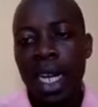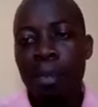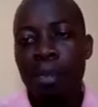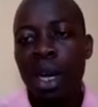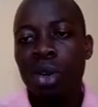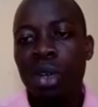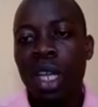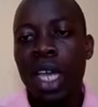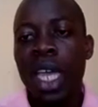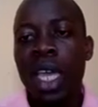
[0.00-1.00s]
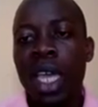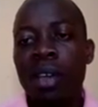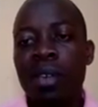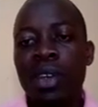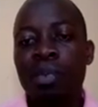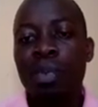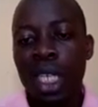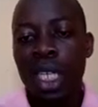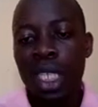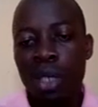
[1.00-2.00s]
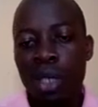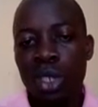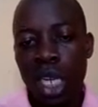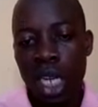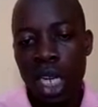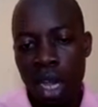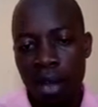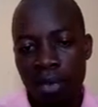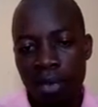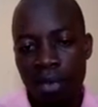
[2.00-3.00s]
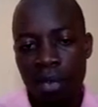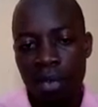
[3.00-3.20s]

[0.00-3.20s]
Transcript: and appear on every page that we shall have.